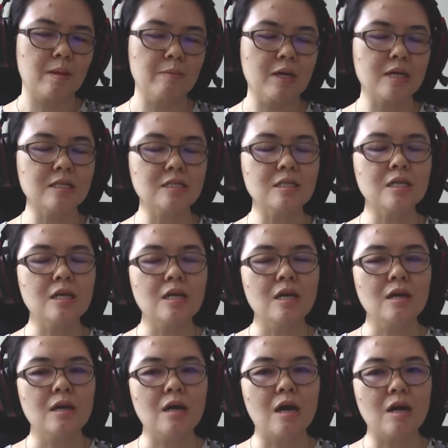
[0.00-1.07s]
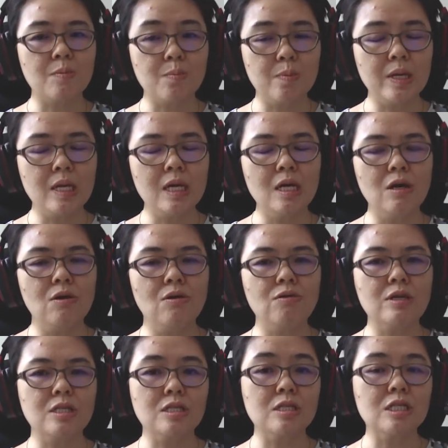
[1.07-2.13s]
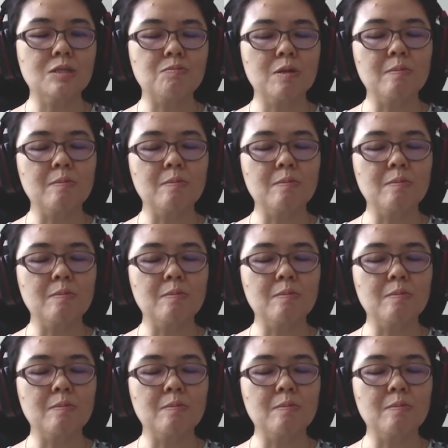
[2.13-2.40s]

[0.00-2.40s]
because RP or retinitis